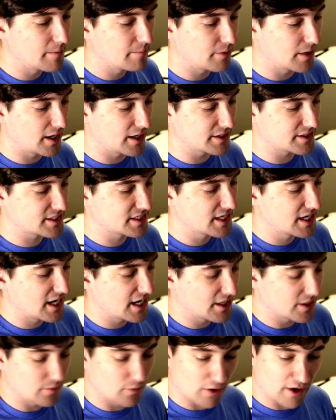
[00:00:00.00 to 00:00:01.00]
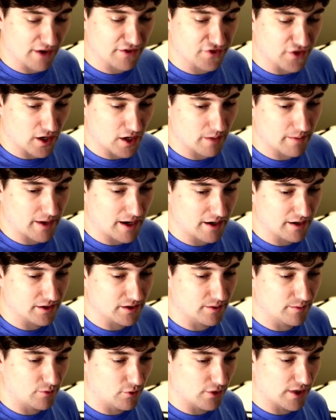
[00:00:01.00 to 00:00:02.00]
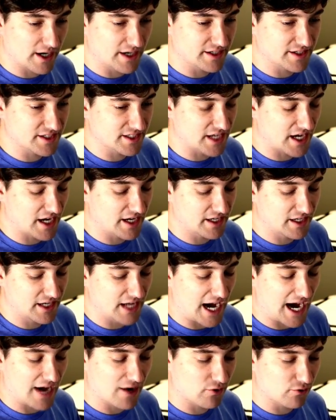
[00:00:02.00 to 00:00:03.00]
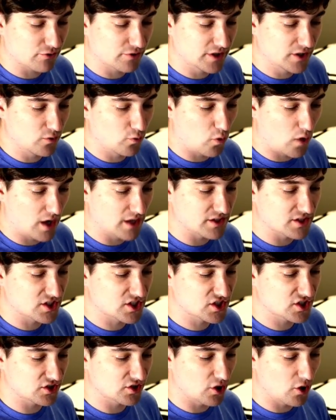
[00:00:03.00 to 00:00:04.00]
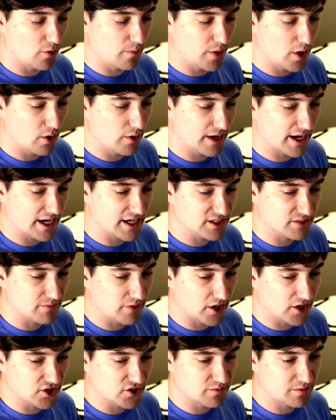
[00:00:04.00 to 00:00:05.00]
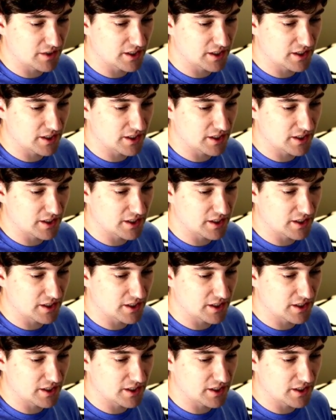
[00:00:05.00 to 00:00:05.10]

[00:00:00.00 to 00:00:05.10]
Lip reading: But the more I thought about it, the more I decided I don't really want Slowpoke as much,